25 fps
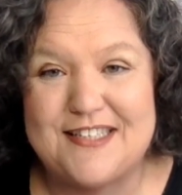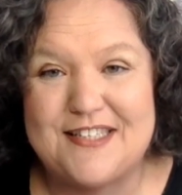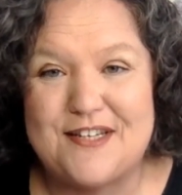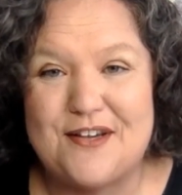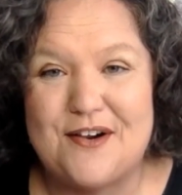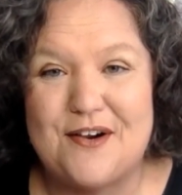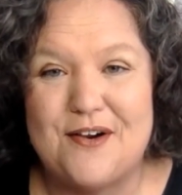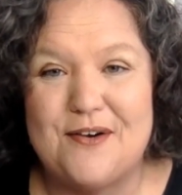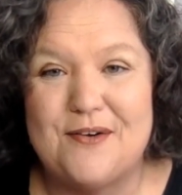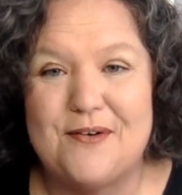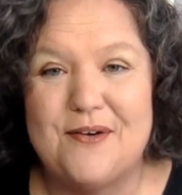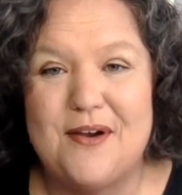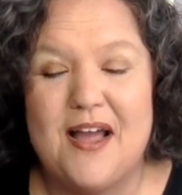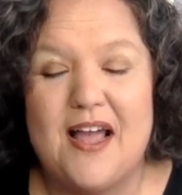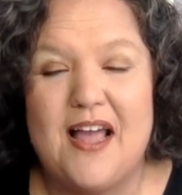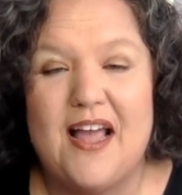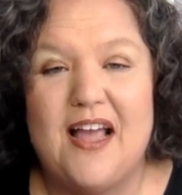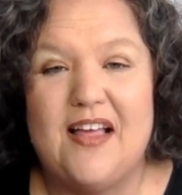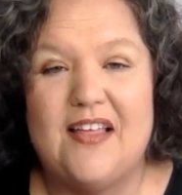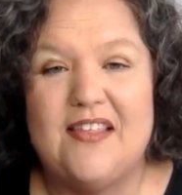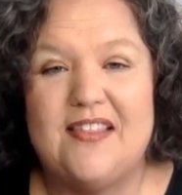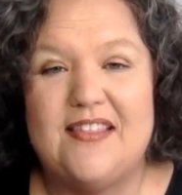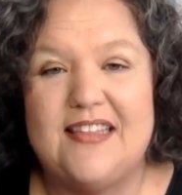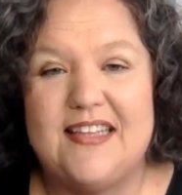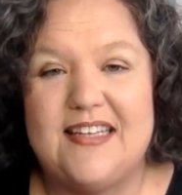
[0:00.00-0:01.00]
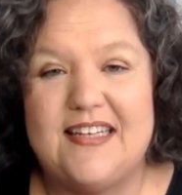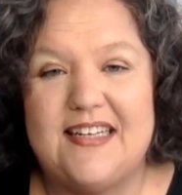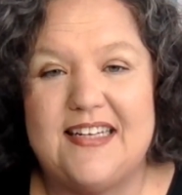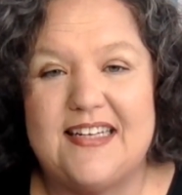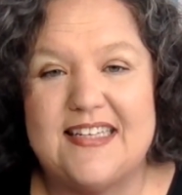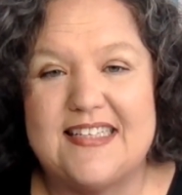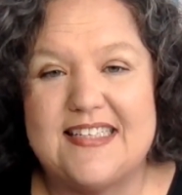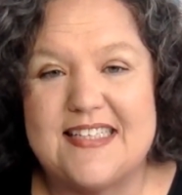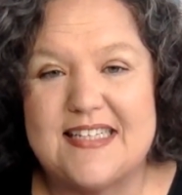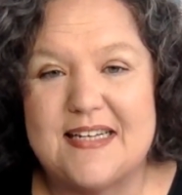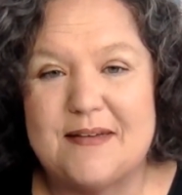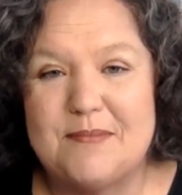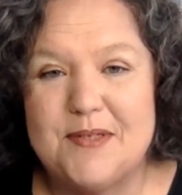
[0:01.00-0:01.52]
So the
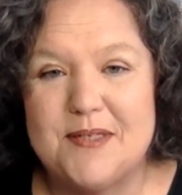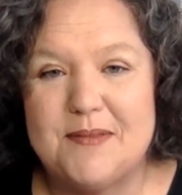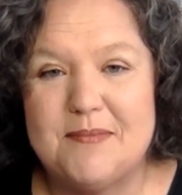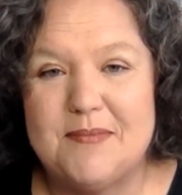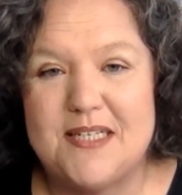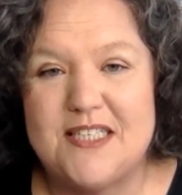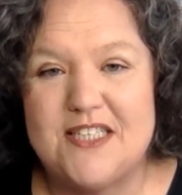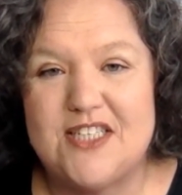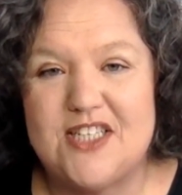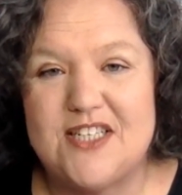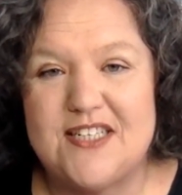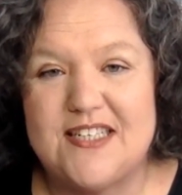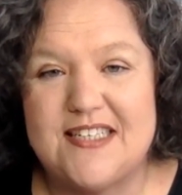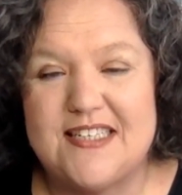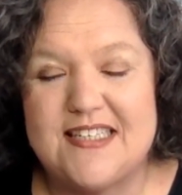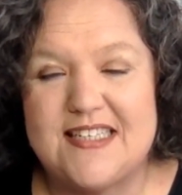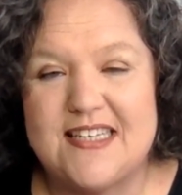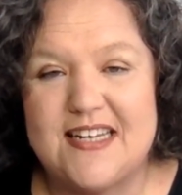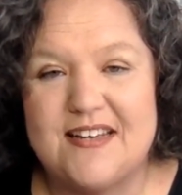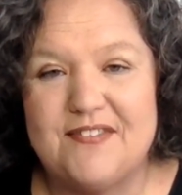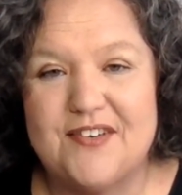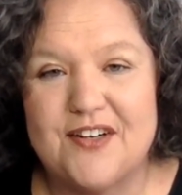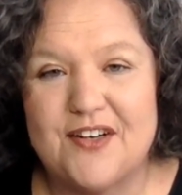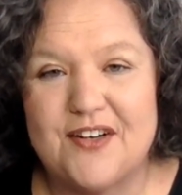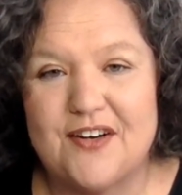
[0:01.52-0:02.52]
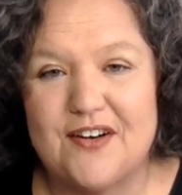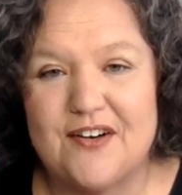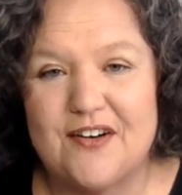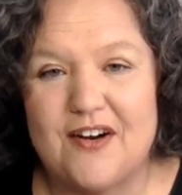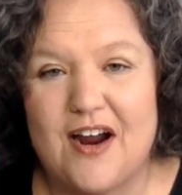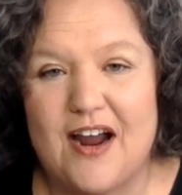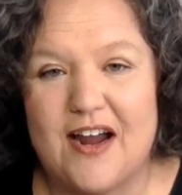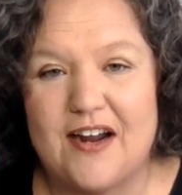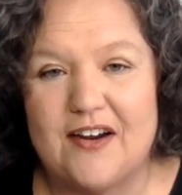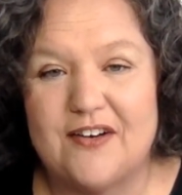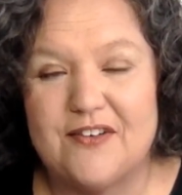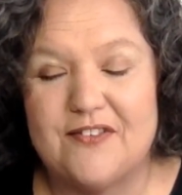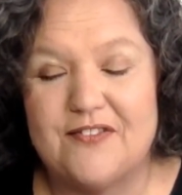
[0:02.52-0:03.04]
sublimation is never going to
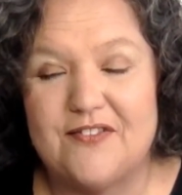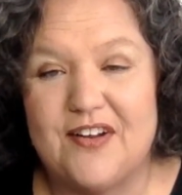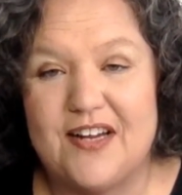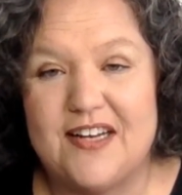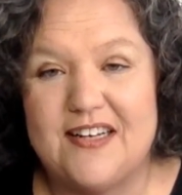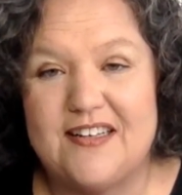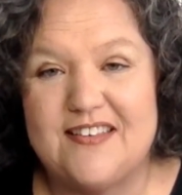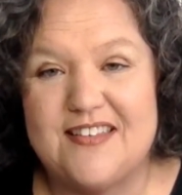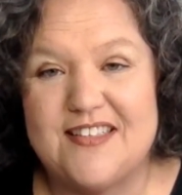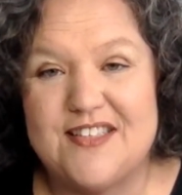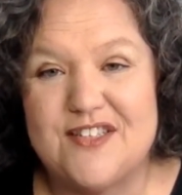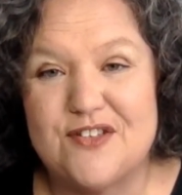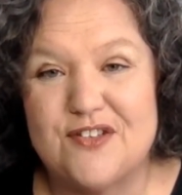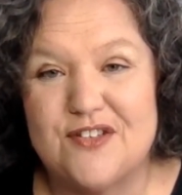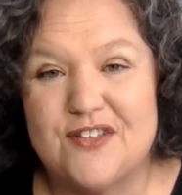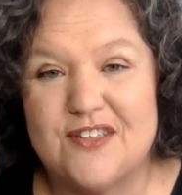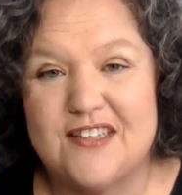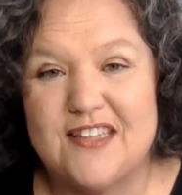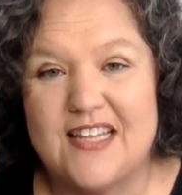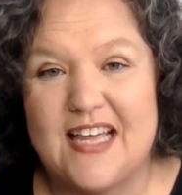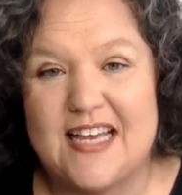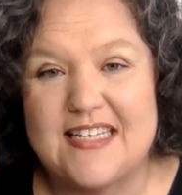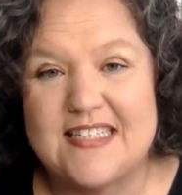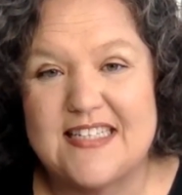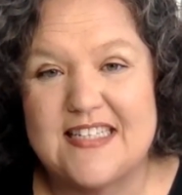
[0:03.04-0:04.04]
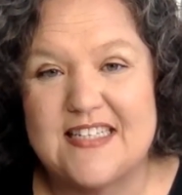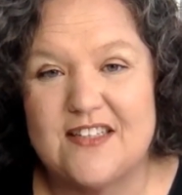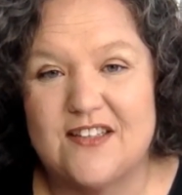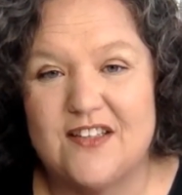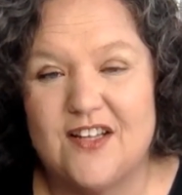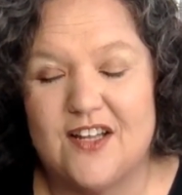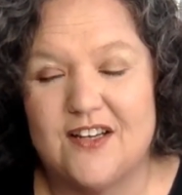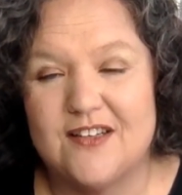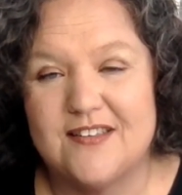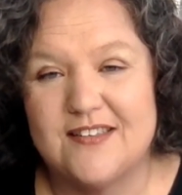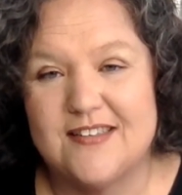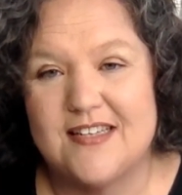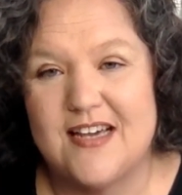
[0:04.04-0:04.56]
crack or fade. These are going to last a
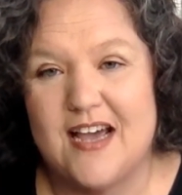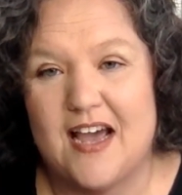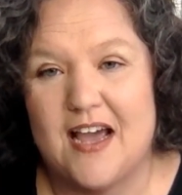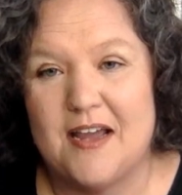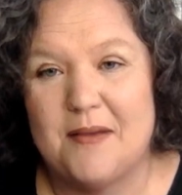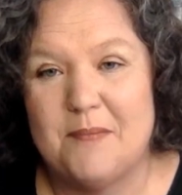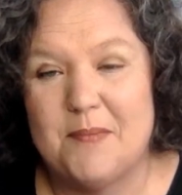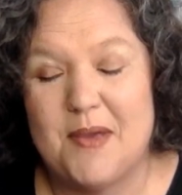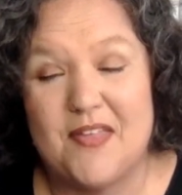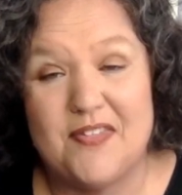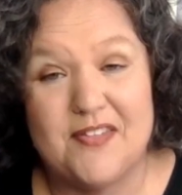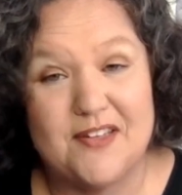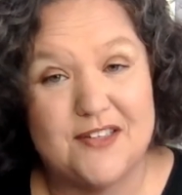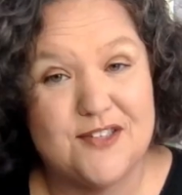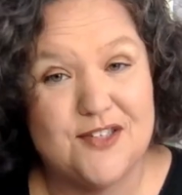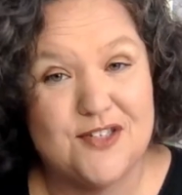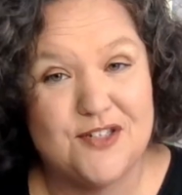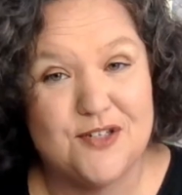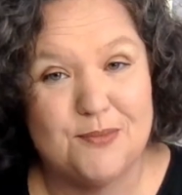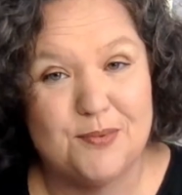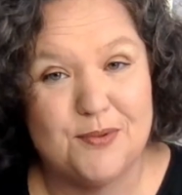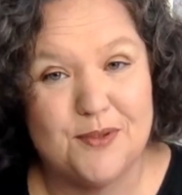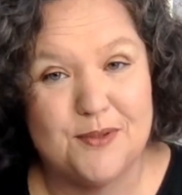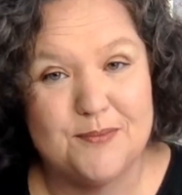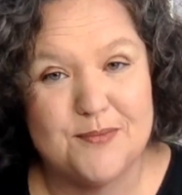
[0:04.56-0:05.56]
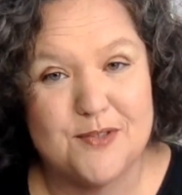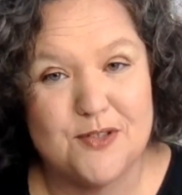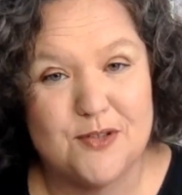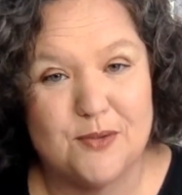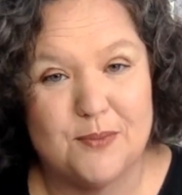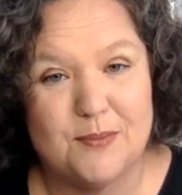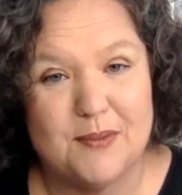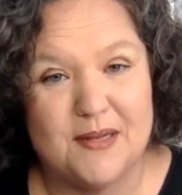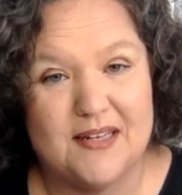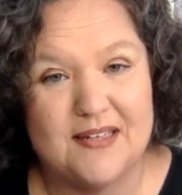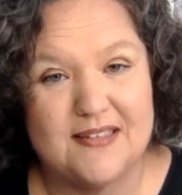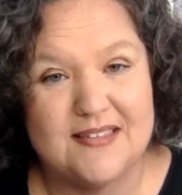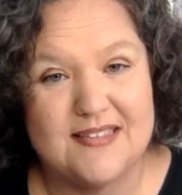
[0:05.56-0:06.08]
long time, and they're super
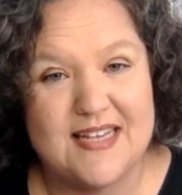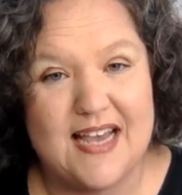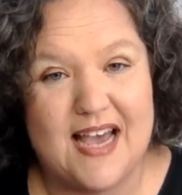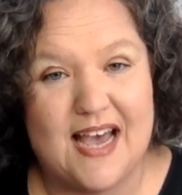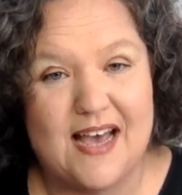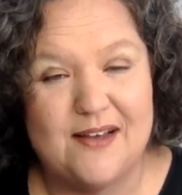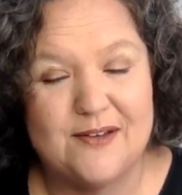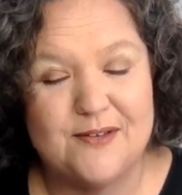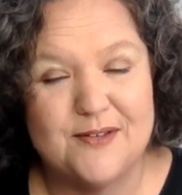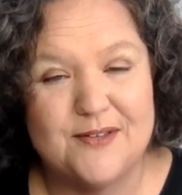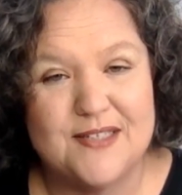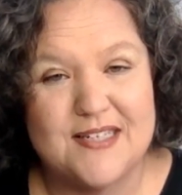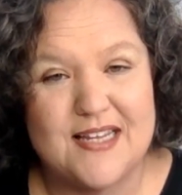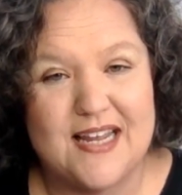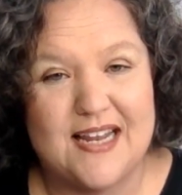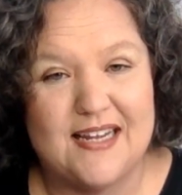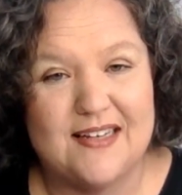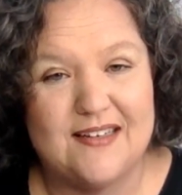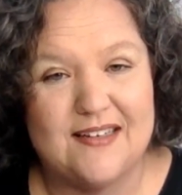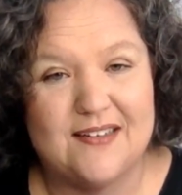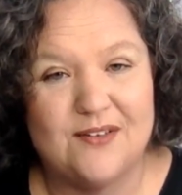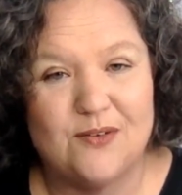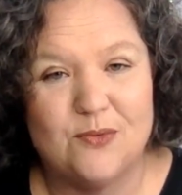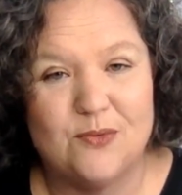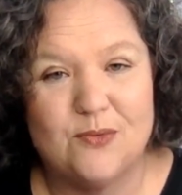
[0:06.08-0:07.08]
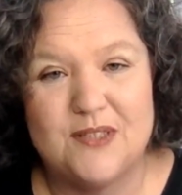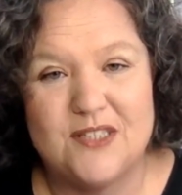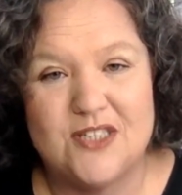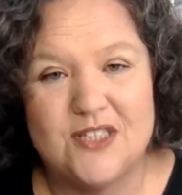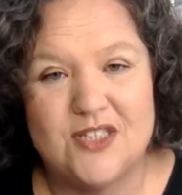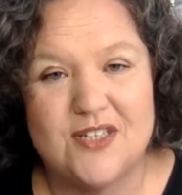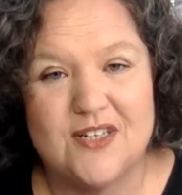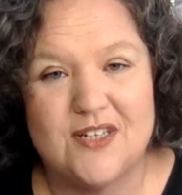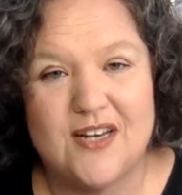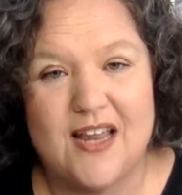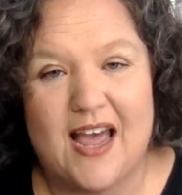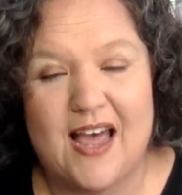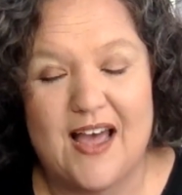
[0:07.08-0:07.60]
absorbent towels, and we
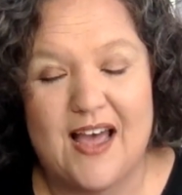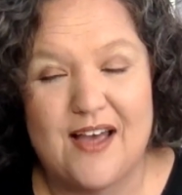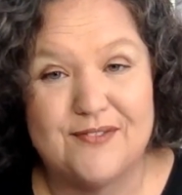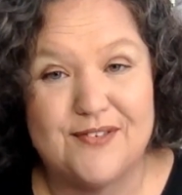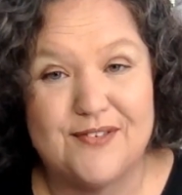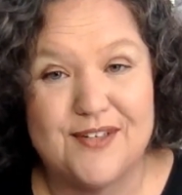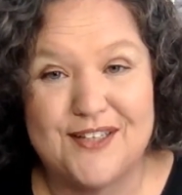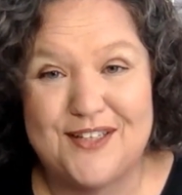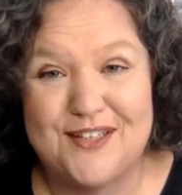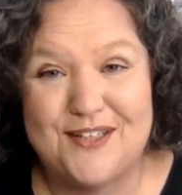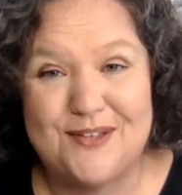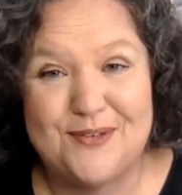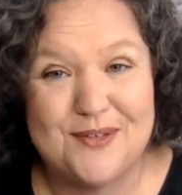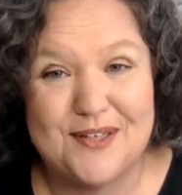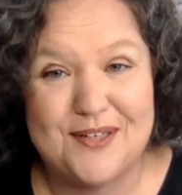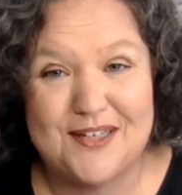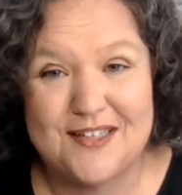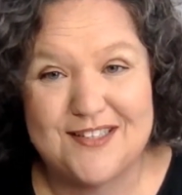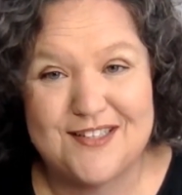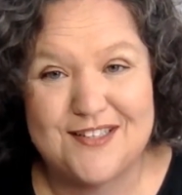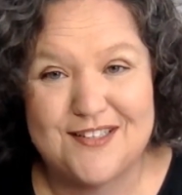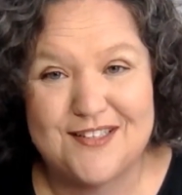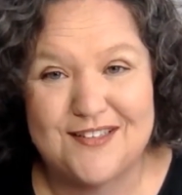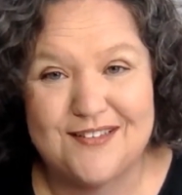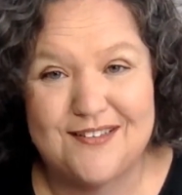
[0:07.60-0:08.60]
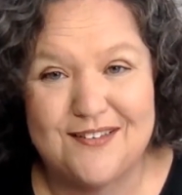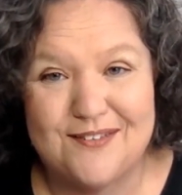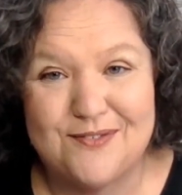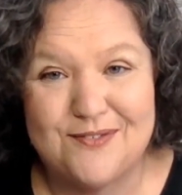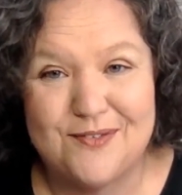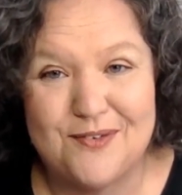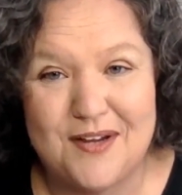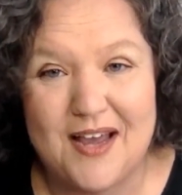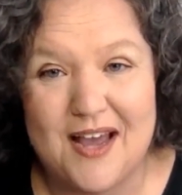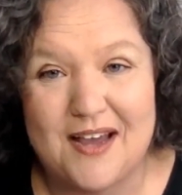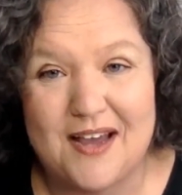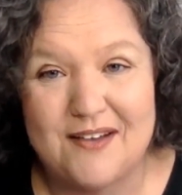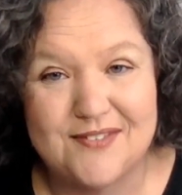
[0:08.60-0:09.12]
should have a cute kitchen if
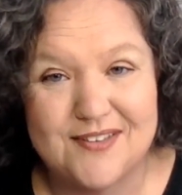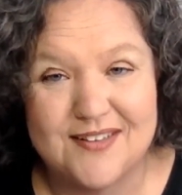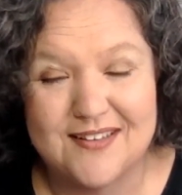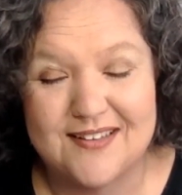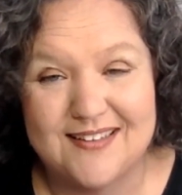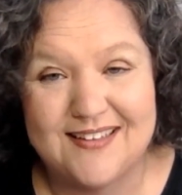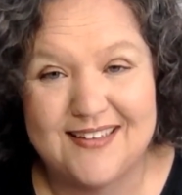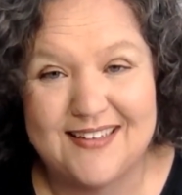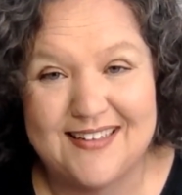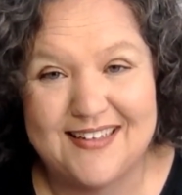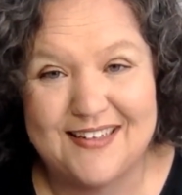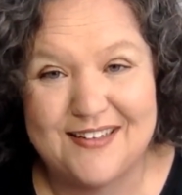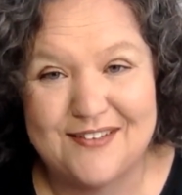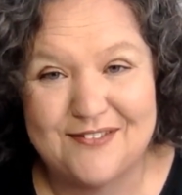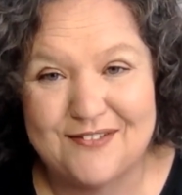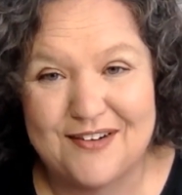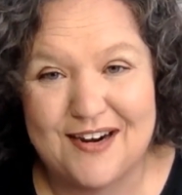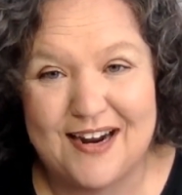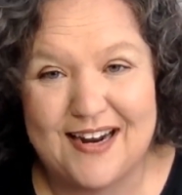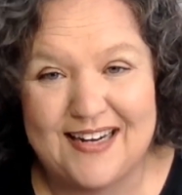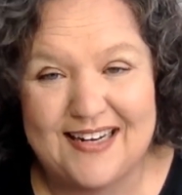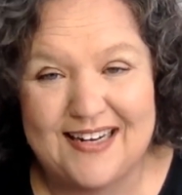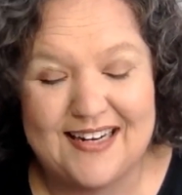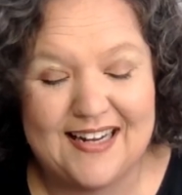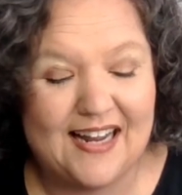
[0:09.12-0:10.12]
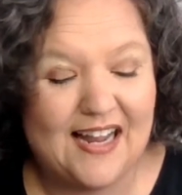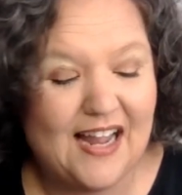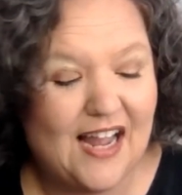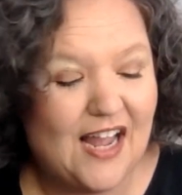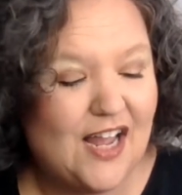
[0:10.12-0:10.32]
we have to clean it, right?